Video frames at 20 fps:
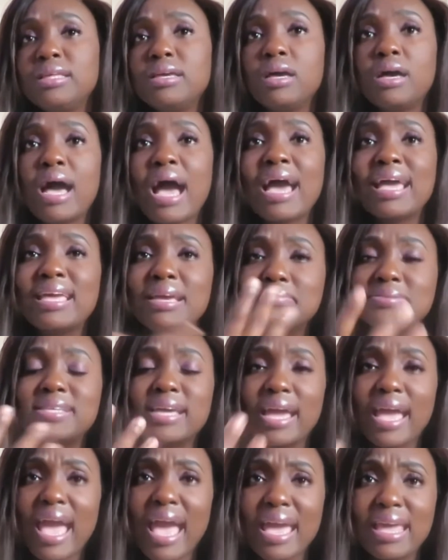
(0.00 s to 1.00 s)
I keep
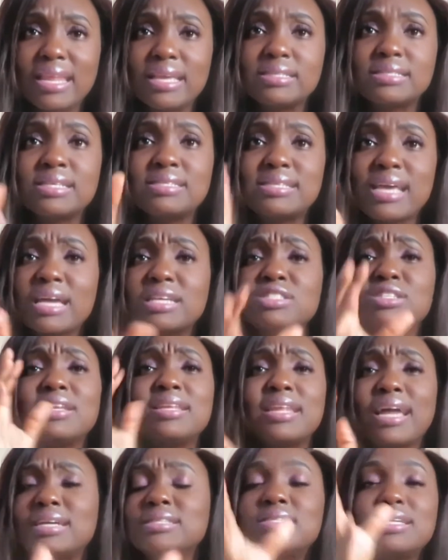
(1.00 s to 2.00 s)
saying 80s, it's
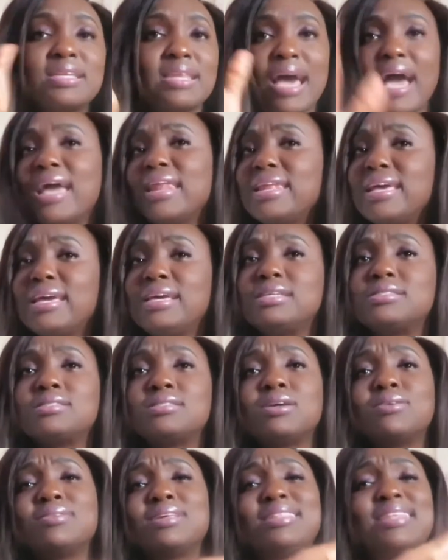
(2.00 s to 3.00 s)
actually 1990s.
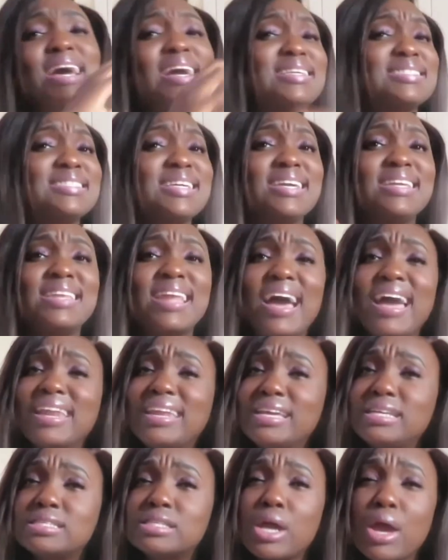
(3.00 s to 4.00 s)
So the
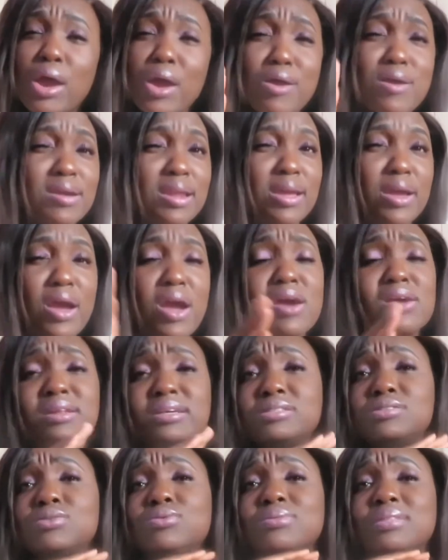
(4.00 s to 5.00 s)
1990s,
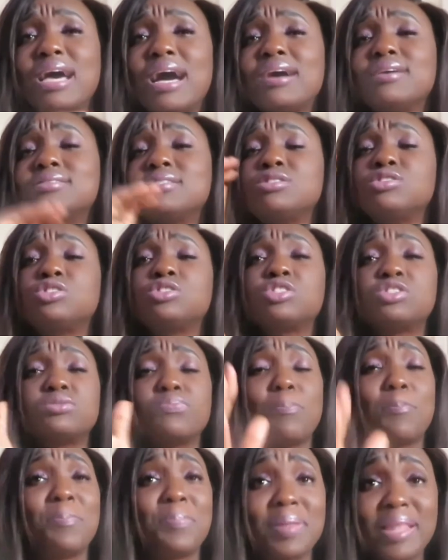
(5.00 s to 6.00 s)
early 2000s
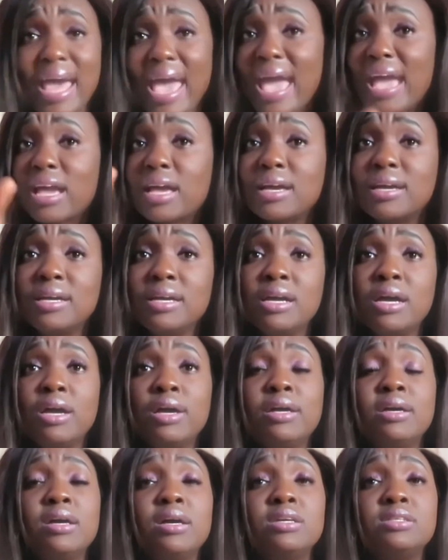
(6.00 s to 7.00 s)
black
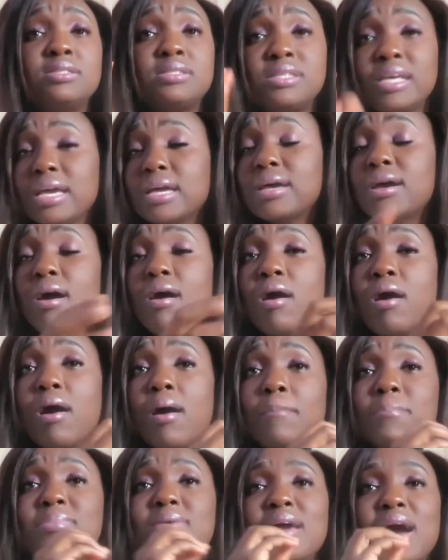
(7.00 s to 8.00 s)

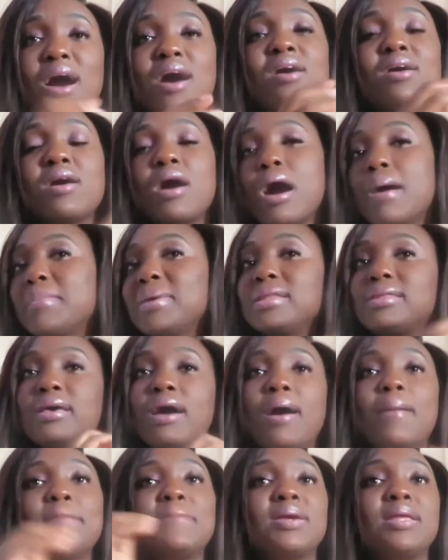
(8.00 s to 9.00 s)
sitcom. Y'all comment
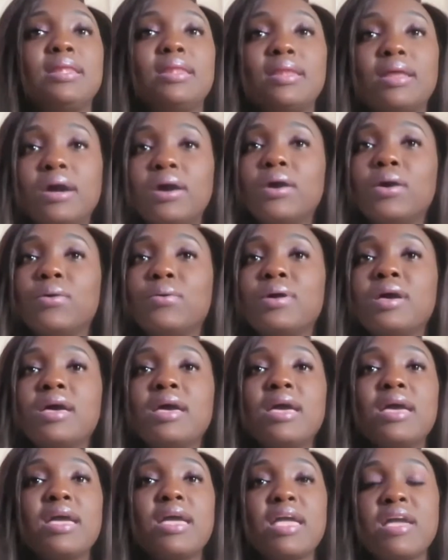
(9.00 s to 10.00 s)
down below
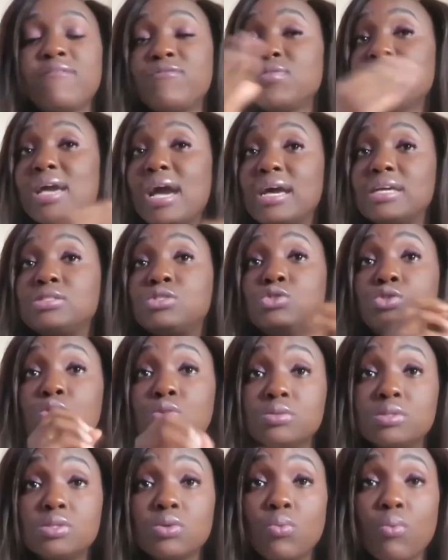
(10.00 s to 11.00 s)
if you guys
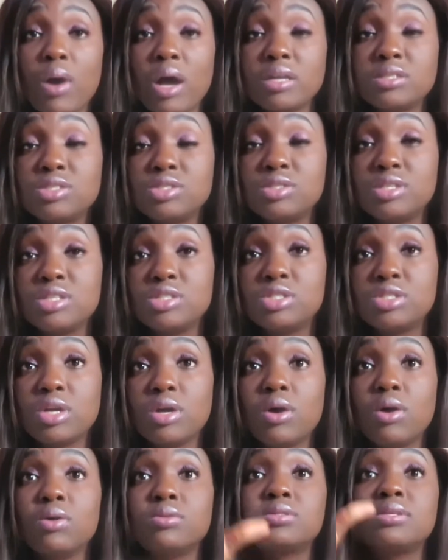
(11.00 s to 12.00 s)
used to watch these
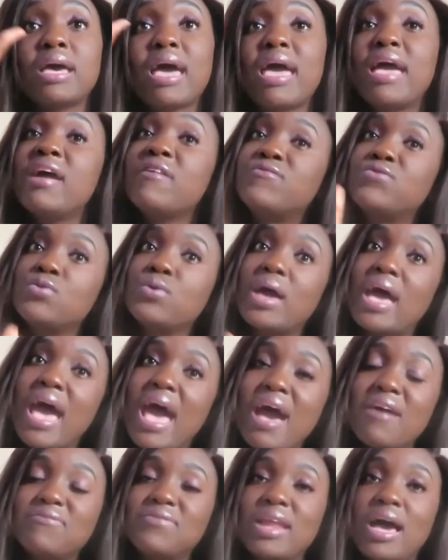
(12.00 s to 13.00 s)
shows. If you
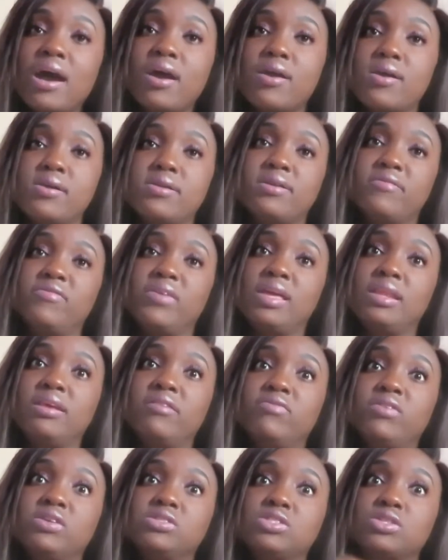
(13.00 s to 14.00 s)
have not heard of any
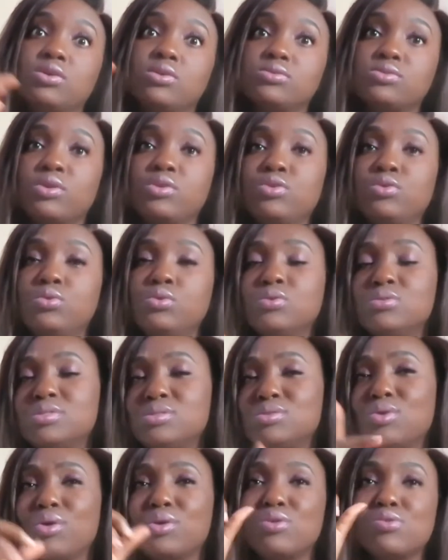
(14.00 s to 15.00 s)
of these shows, or you
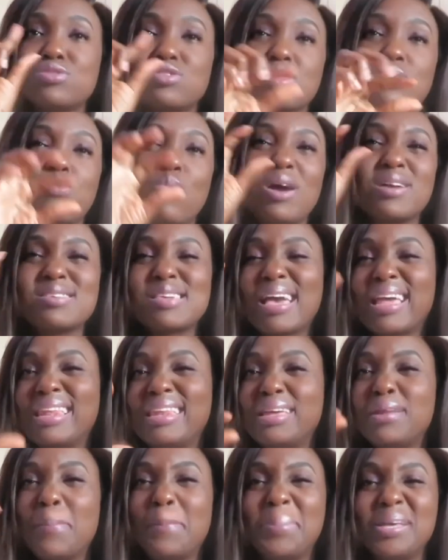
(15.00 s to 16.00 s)
just watch like
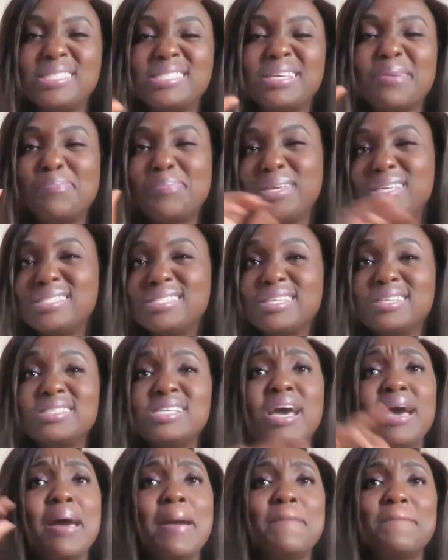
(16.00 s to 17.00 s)
little bits and pieces,
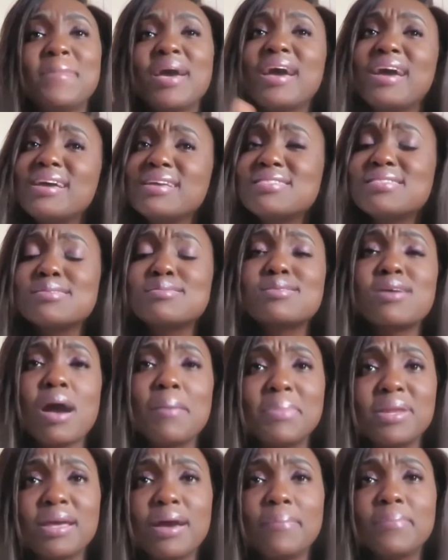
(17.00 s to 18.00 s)
man, just
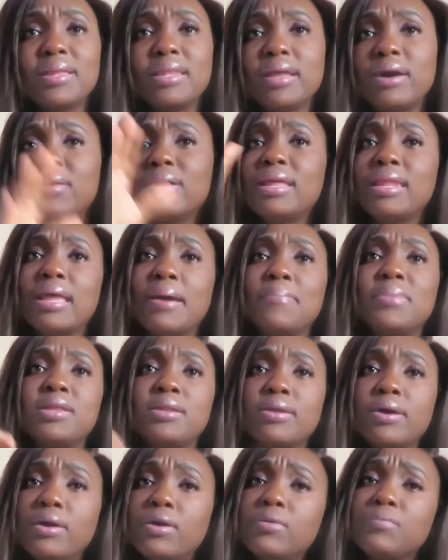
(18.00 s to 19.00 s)
comment down below and let me
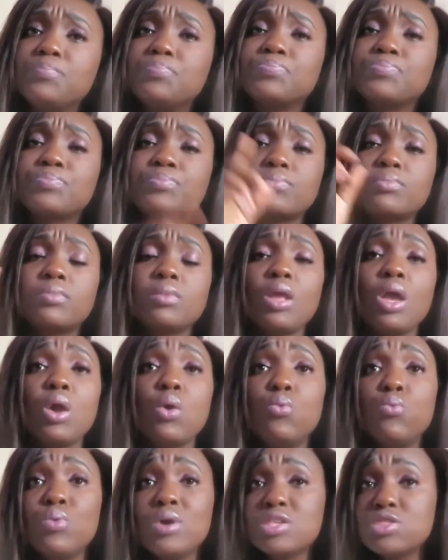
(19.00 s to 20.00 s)
know
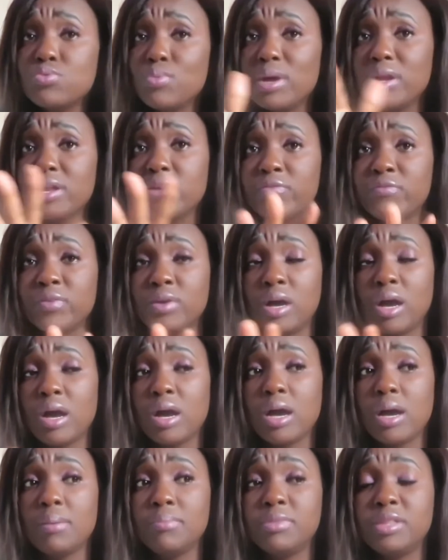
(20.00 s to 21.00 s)
which one
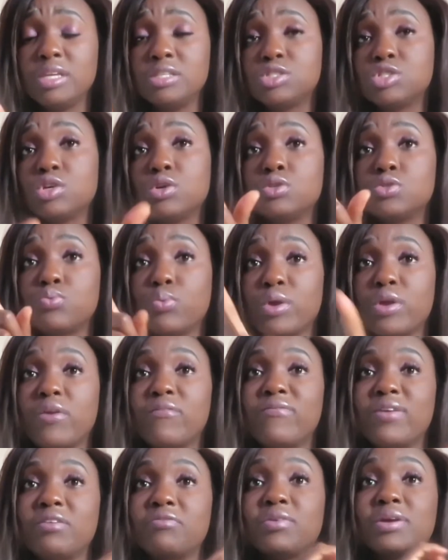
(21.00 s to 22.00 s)
of these shows were
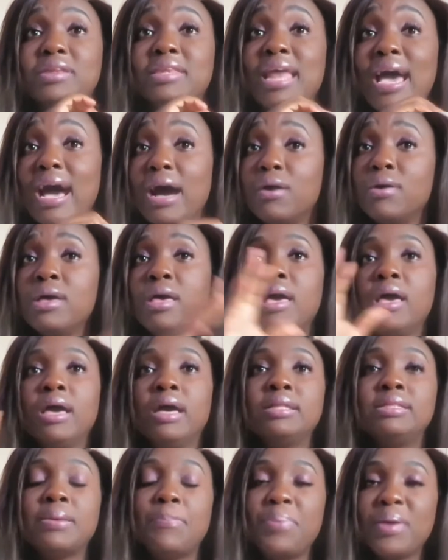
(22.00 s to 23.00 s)
your favorite. Now,
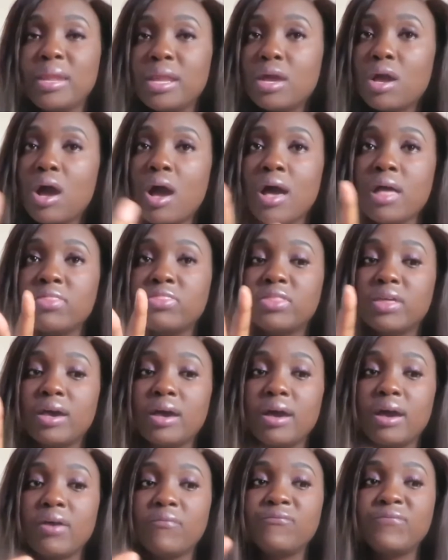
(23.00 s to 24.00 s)
Depending on
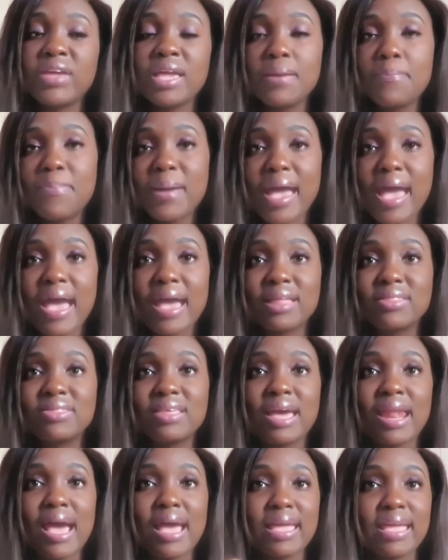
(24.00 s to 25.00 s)
the feedback
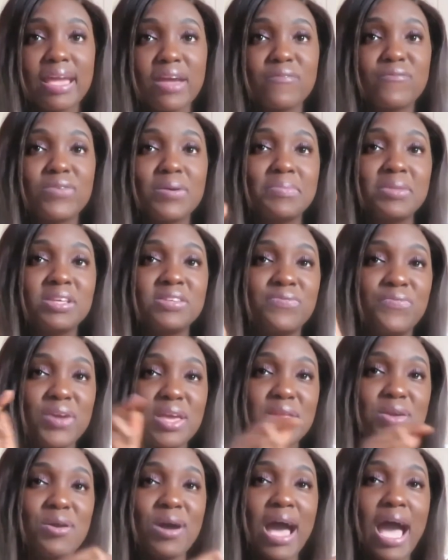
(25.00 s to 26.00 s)
that I get from this
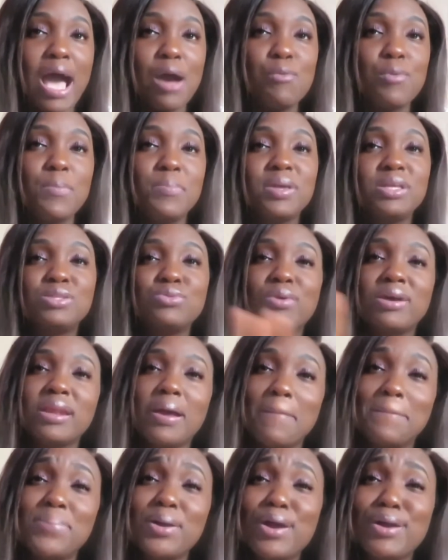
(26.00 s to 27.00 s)
video, I will be doing
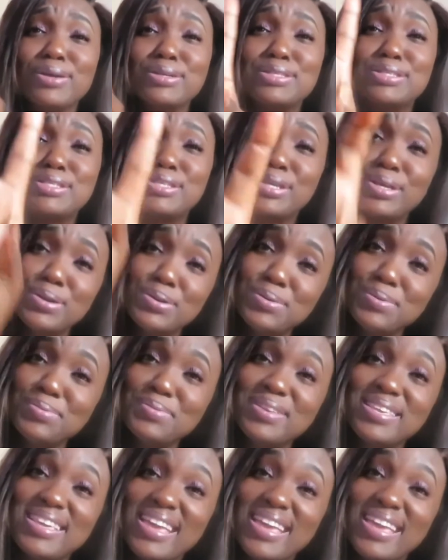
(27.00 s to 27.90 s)
a part 2.